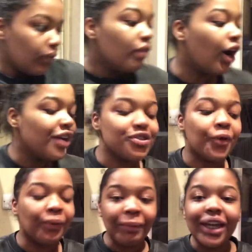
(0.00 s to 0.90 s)
Right, so
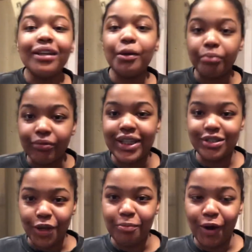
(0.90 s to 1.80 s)
we're making a
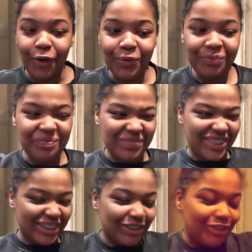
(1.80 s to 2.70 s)
burrito bowl.
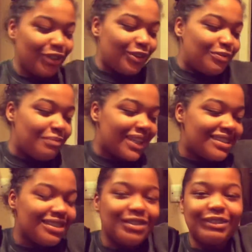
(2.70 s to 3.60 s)
Good old
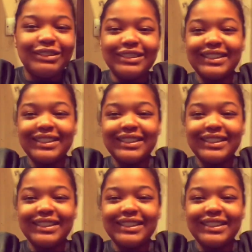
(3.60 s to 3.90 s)
Mexico.